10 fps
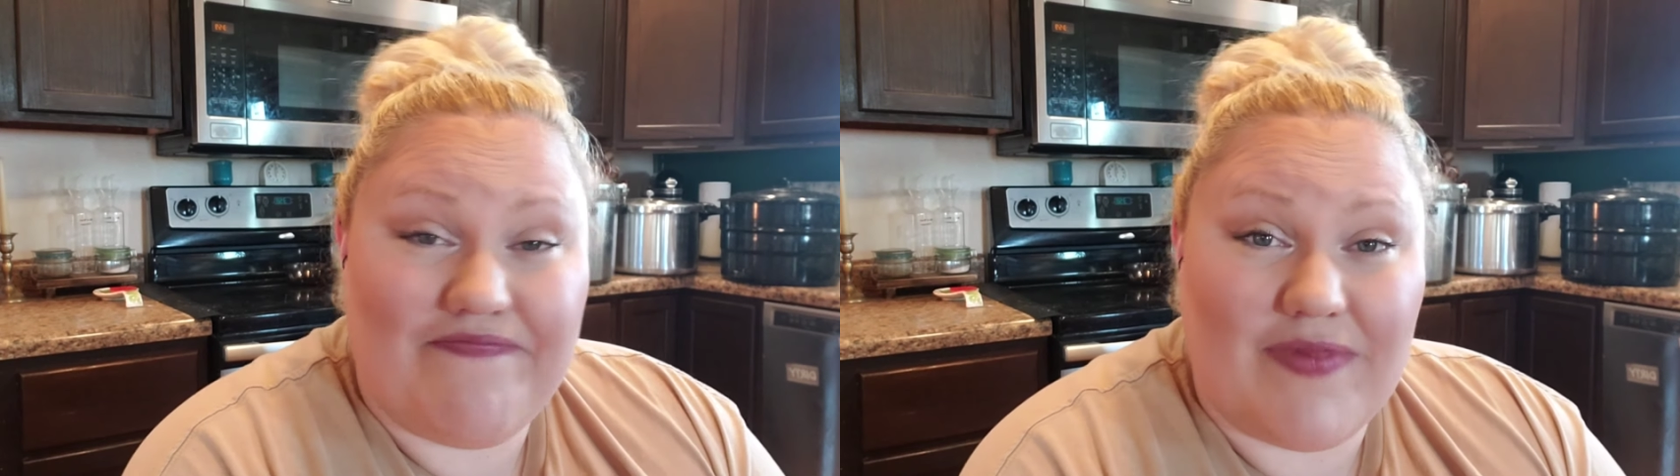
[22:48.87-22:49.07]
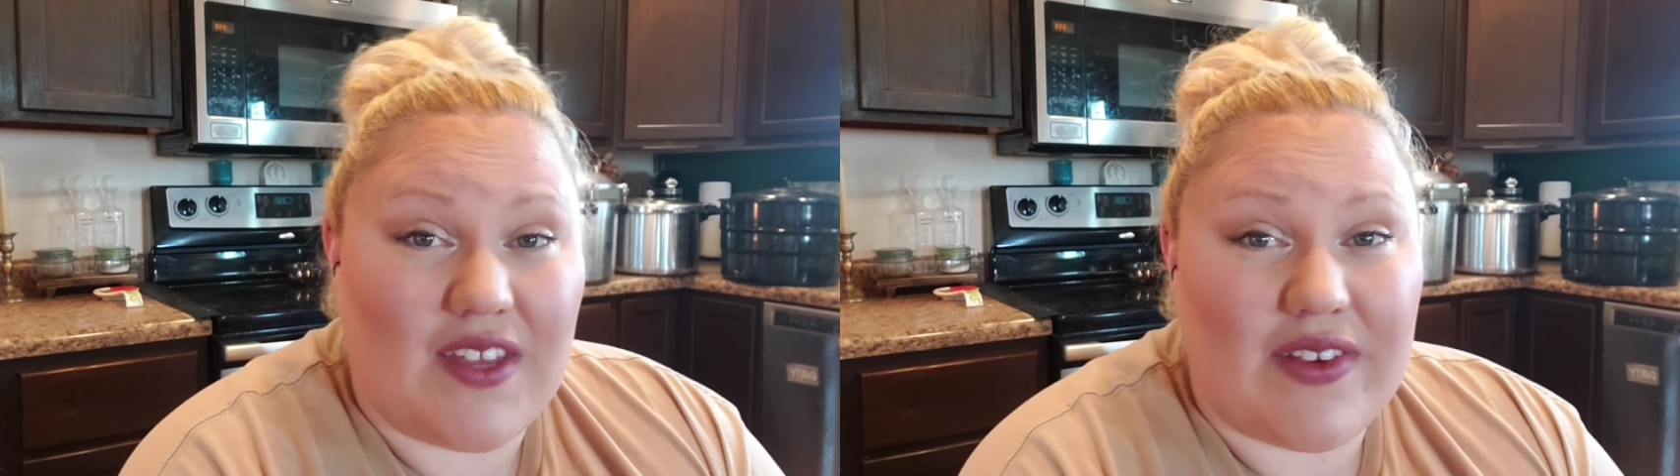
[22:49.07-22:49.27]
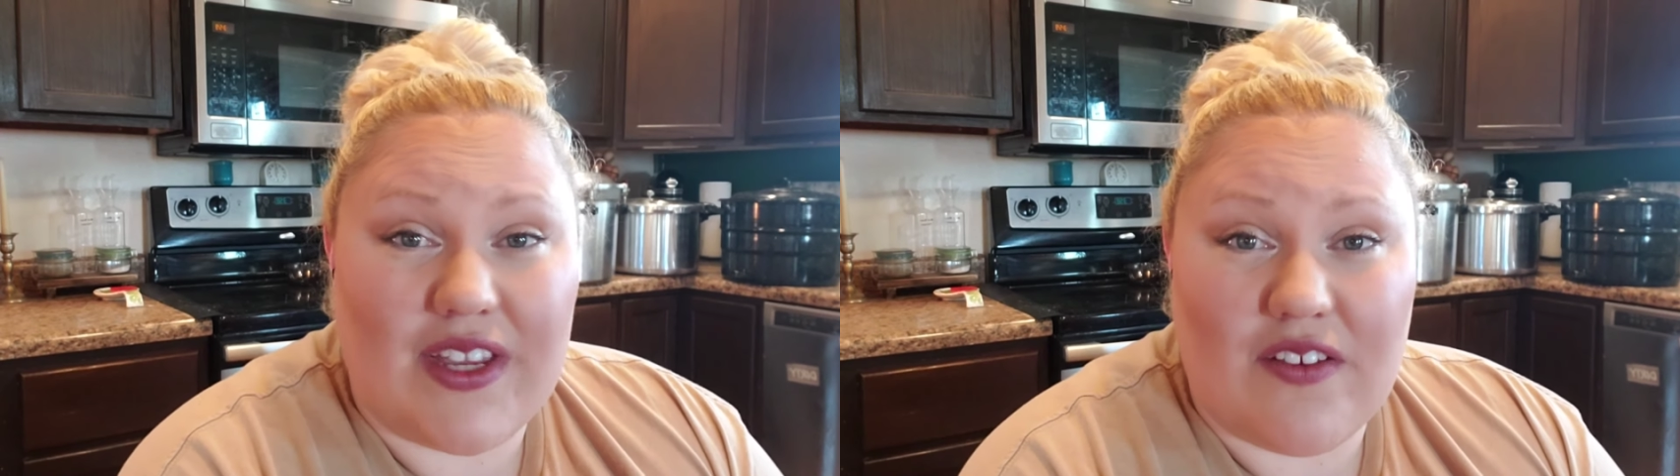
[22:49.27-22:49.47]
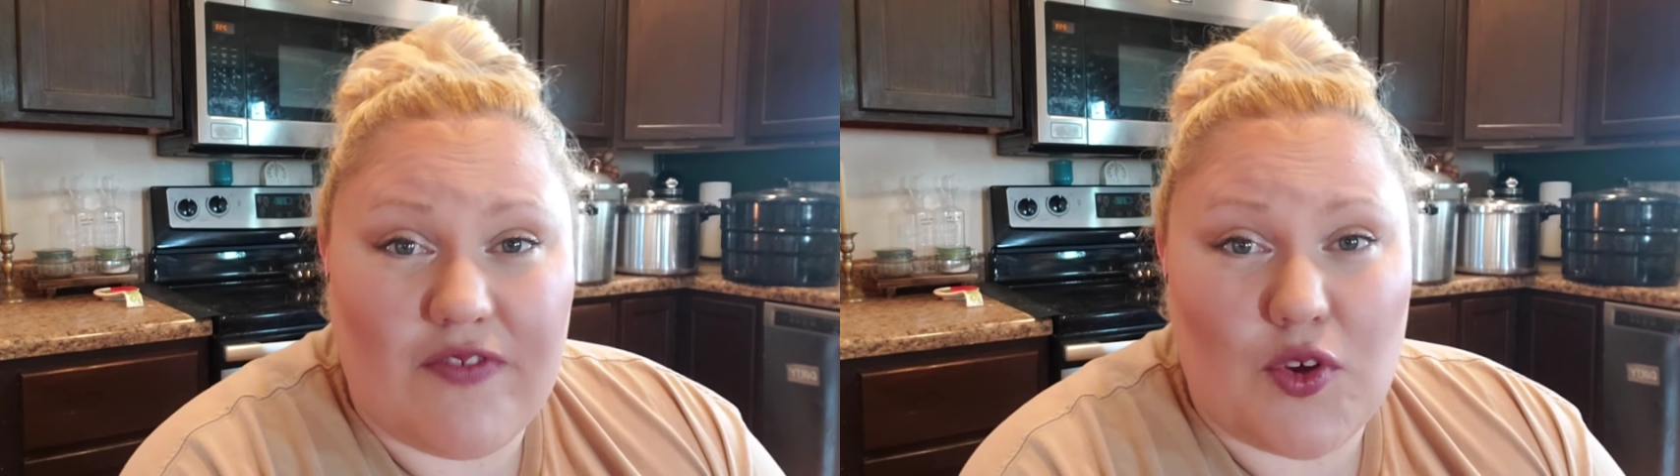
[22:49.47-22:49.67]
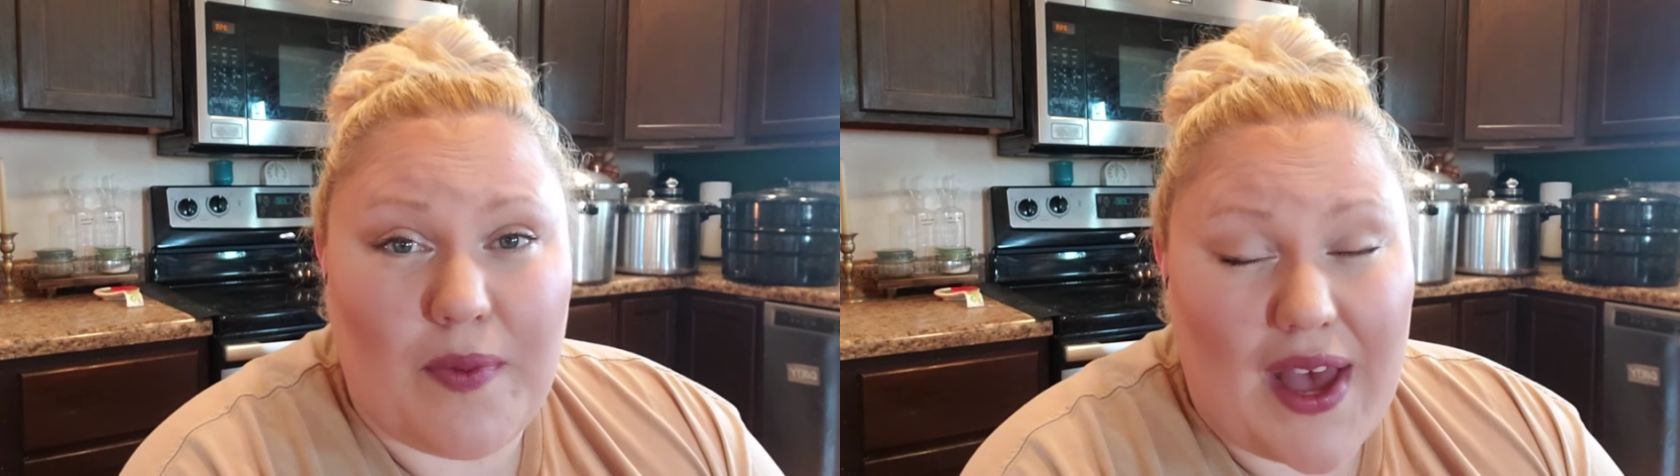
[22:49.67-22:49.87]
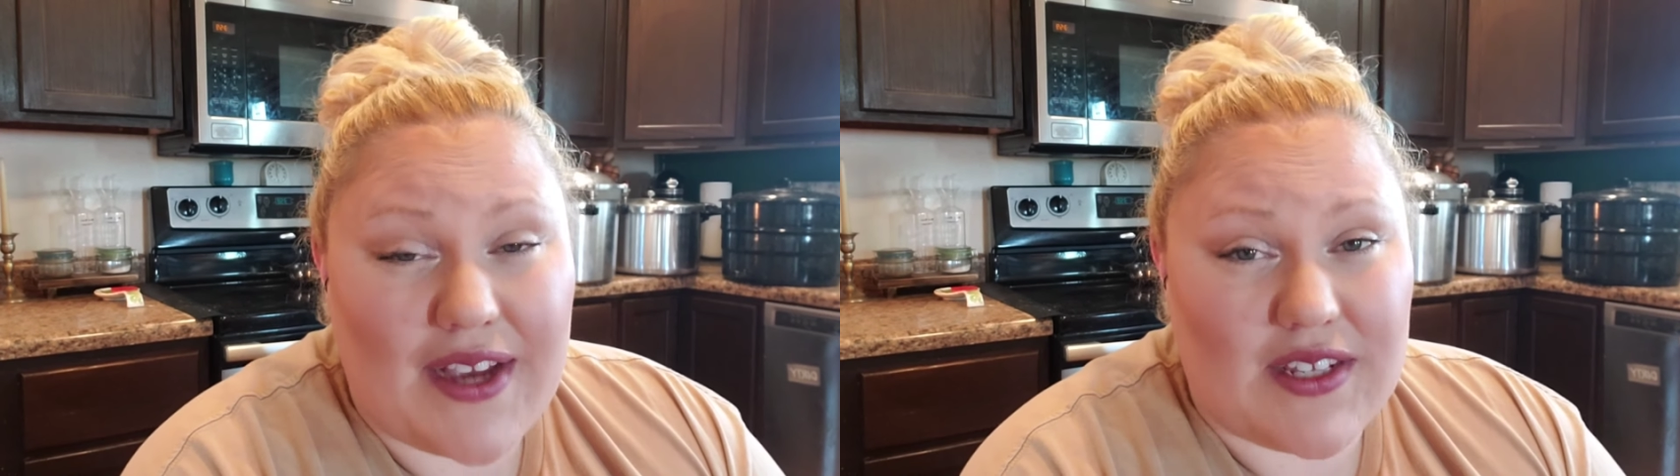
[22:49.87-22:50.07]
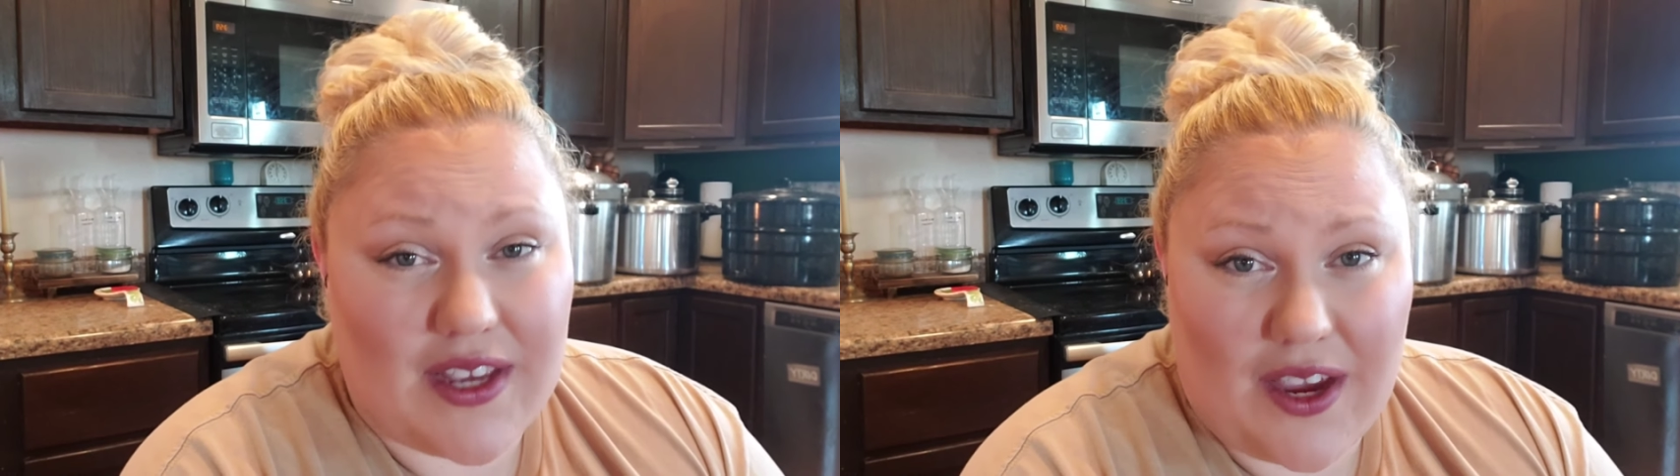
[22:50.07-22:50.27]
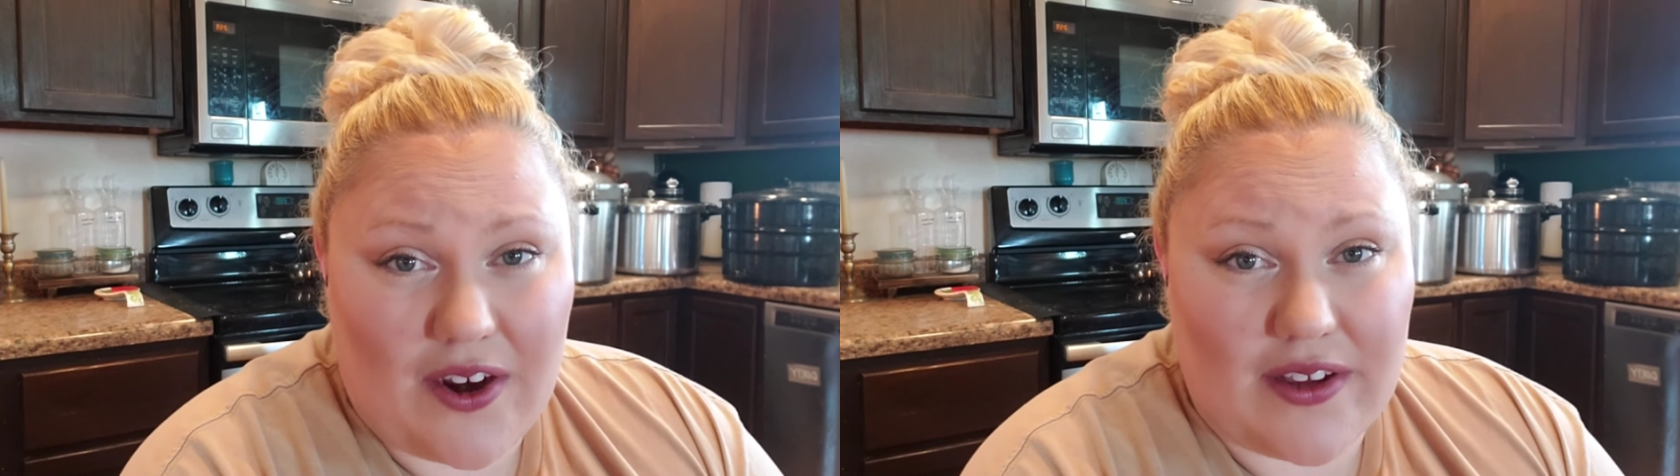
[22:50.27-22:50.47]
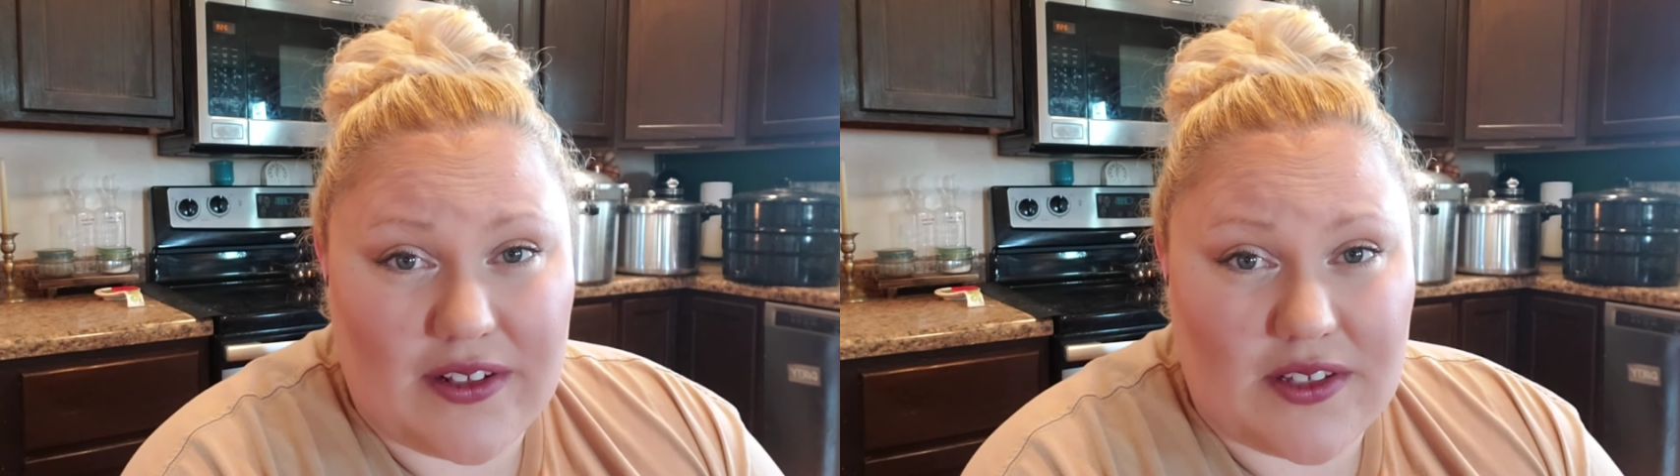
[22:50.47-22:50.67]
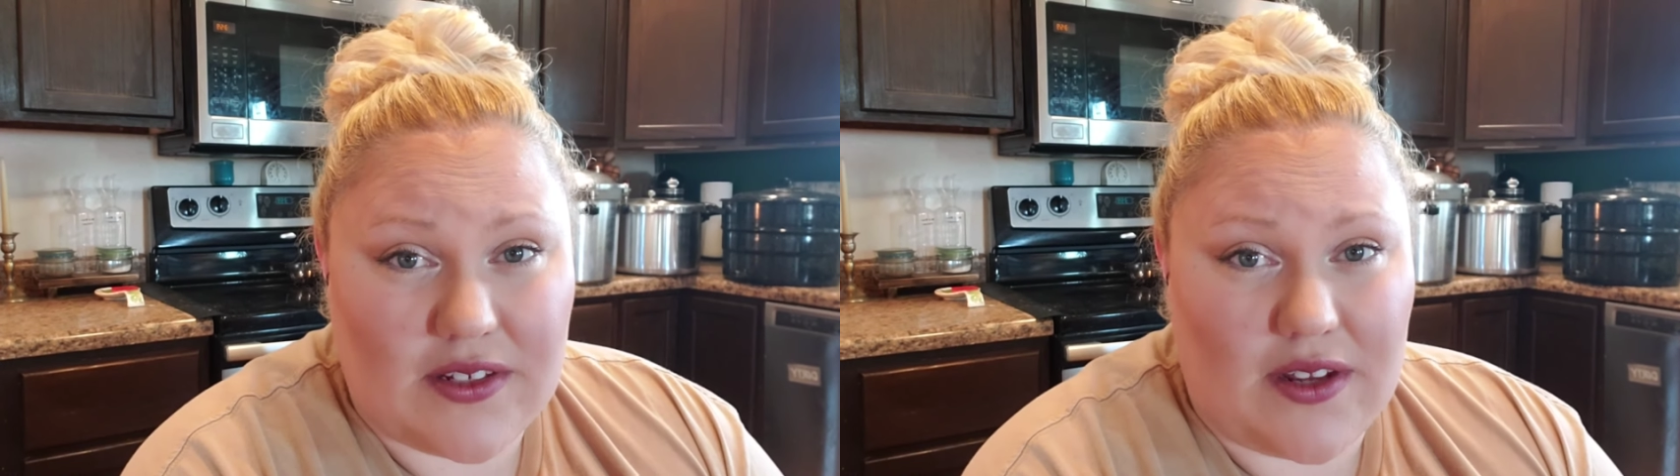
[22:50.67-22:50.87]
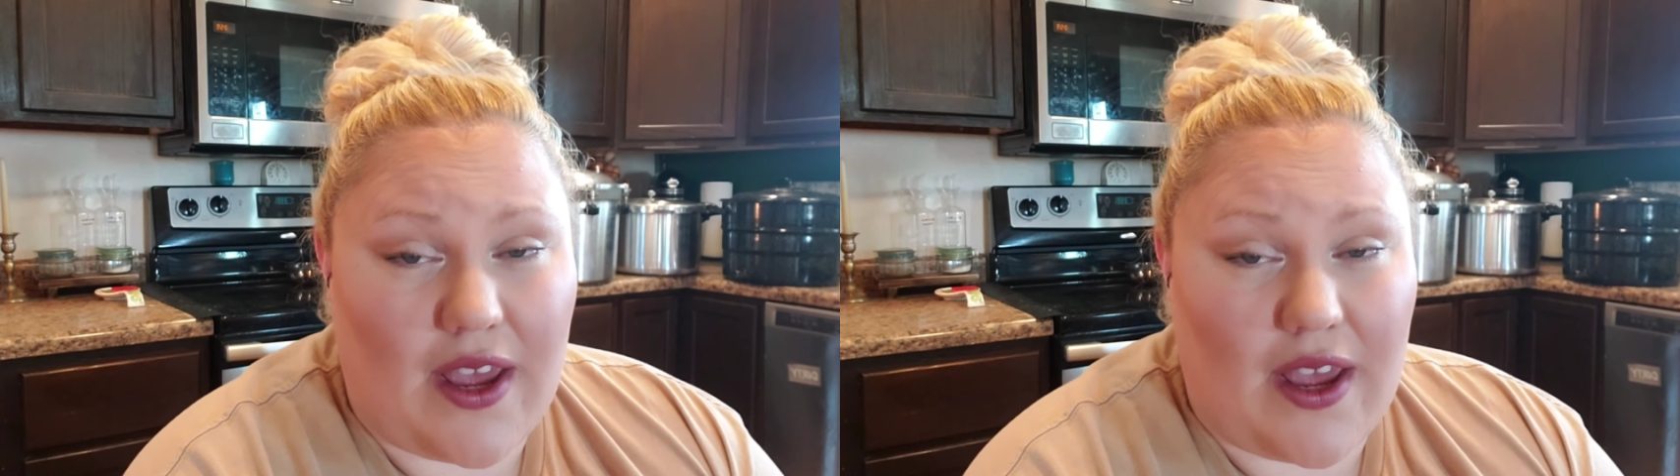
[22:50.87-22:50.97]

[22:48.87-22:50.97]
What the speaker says: even get a few bags of carrots